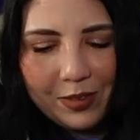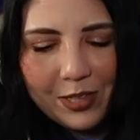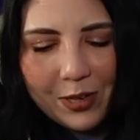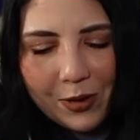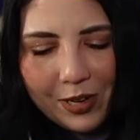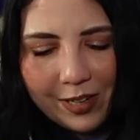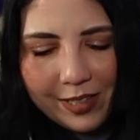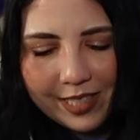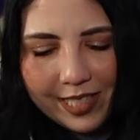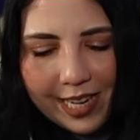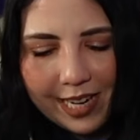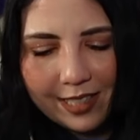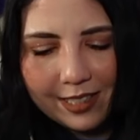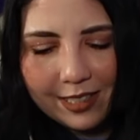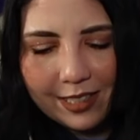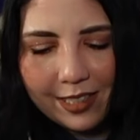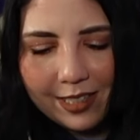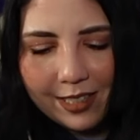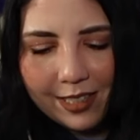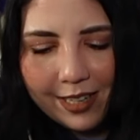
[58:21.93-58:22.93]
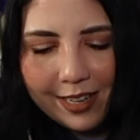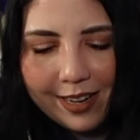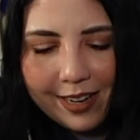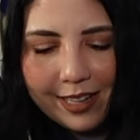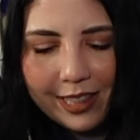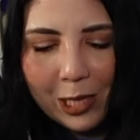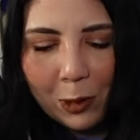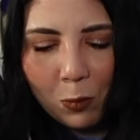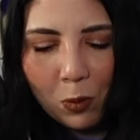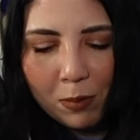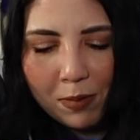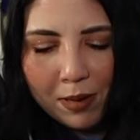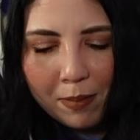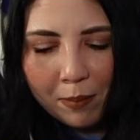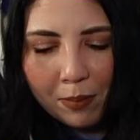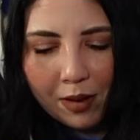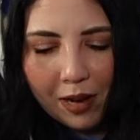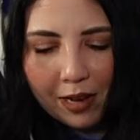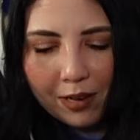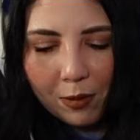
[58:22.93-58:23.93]
So here's the answer the woman
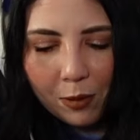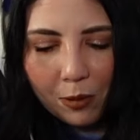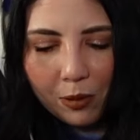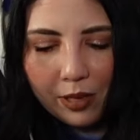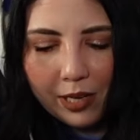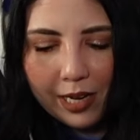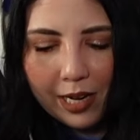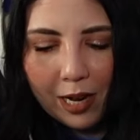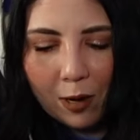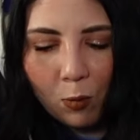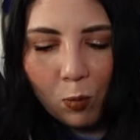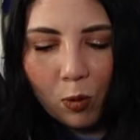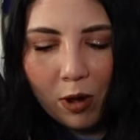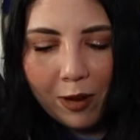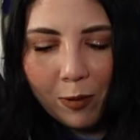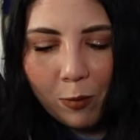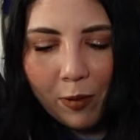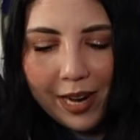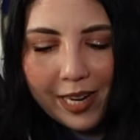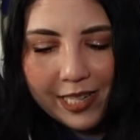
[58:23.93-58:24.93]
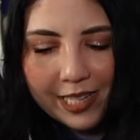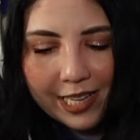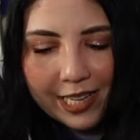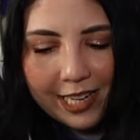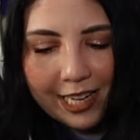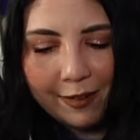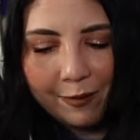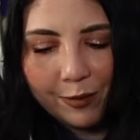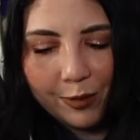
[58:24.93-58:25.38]
bought only a one-way ticket